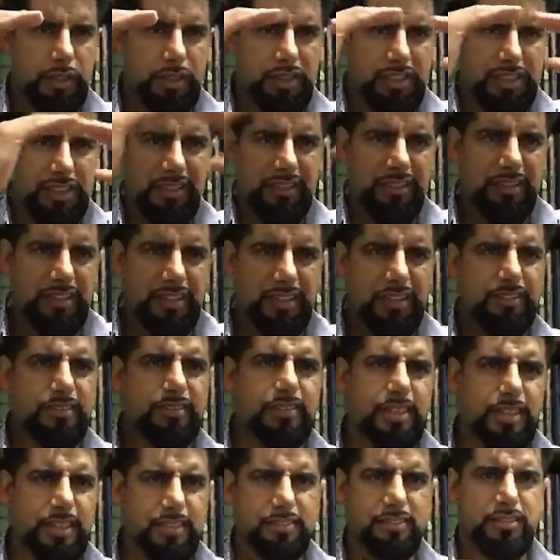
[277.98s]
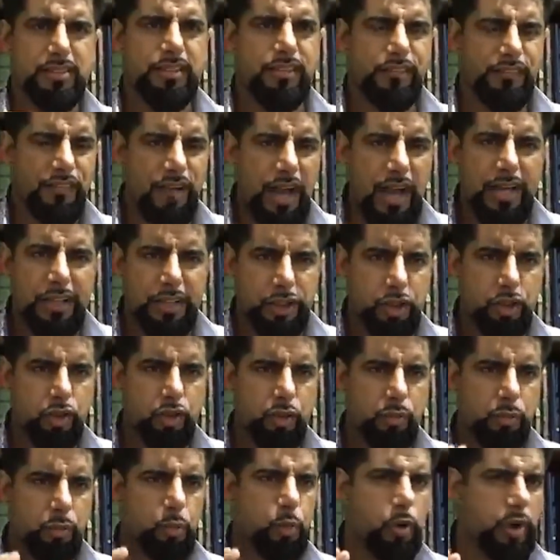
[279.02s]
did these things in a
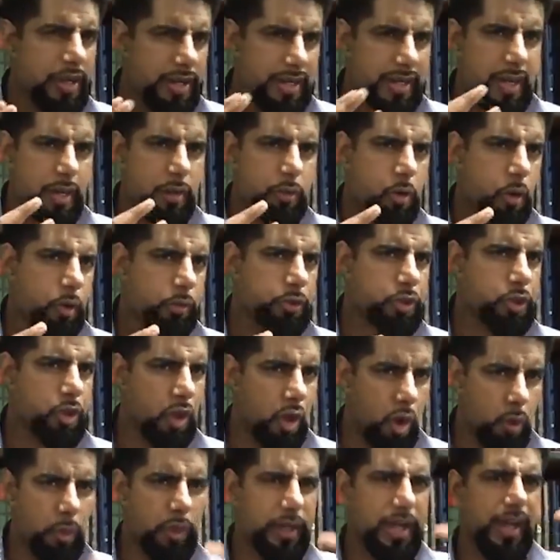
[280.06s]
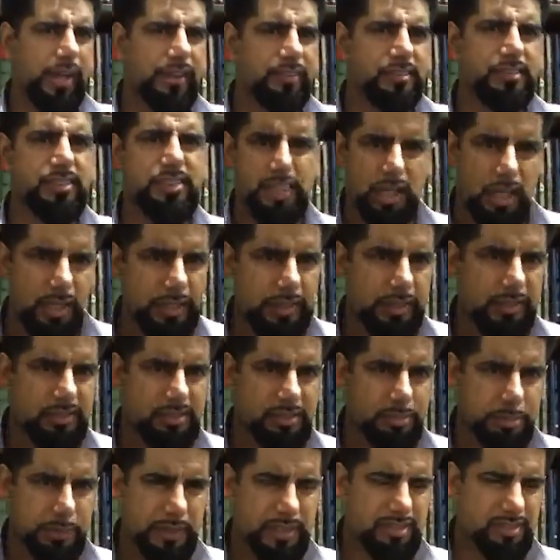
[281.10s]
vacuum, we're now going to go against science
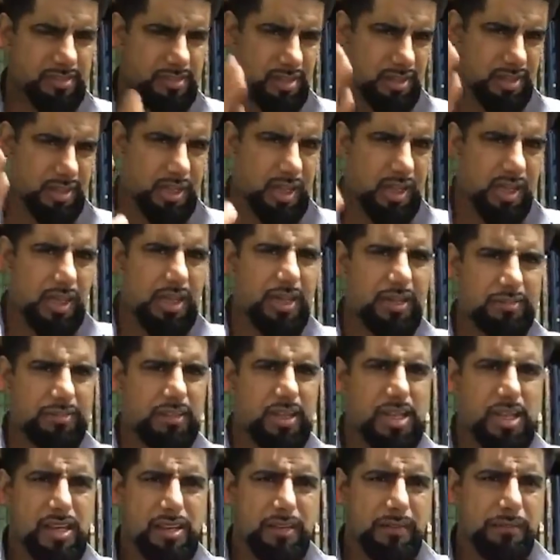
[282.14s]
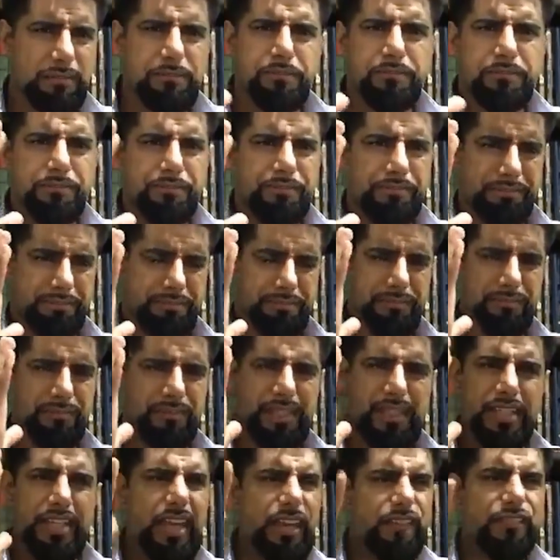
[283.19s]
because Allah has
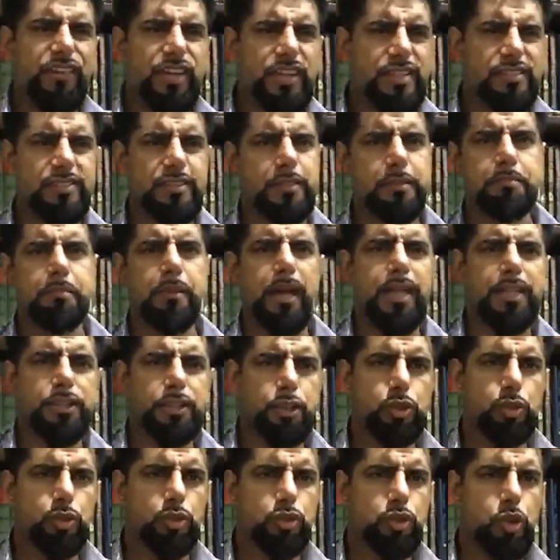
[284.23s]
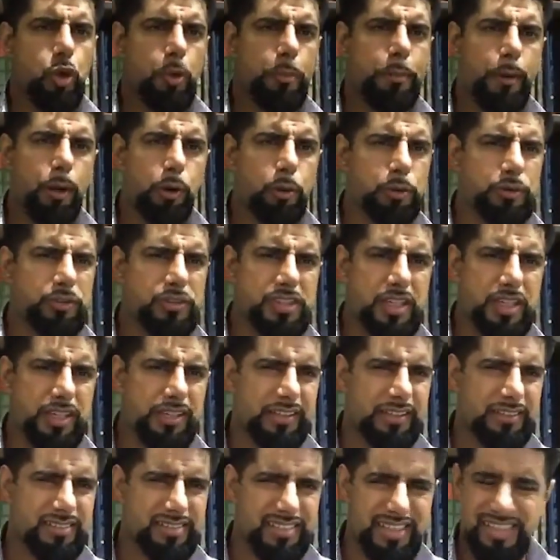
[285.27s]
given us the manual to oppose
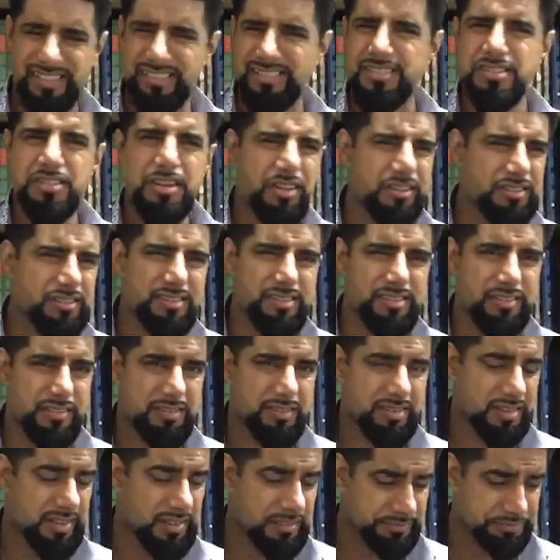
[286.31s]
science. That's nonsense.